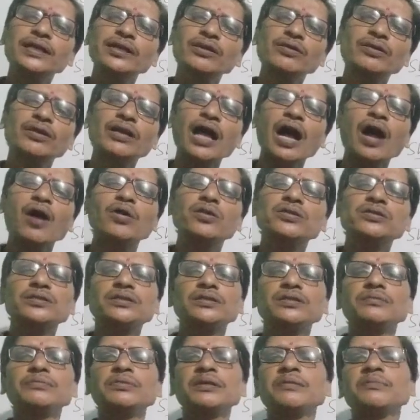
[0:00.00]
doubts
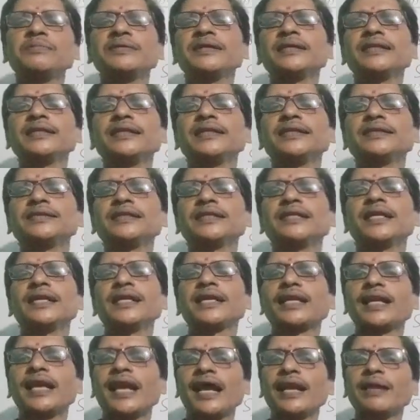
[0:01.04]
will be easily
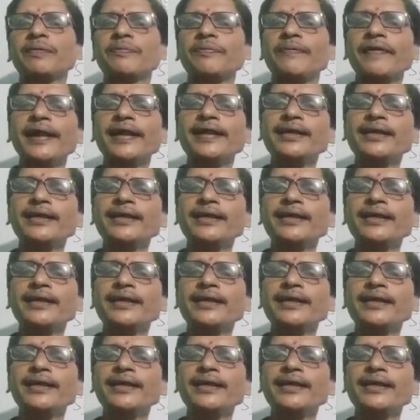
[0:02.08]
clarified.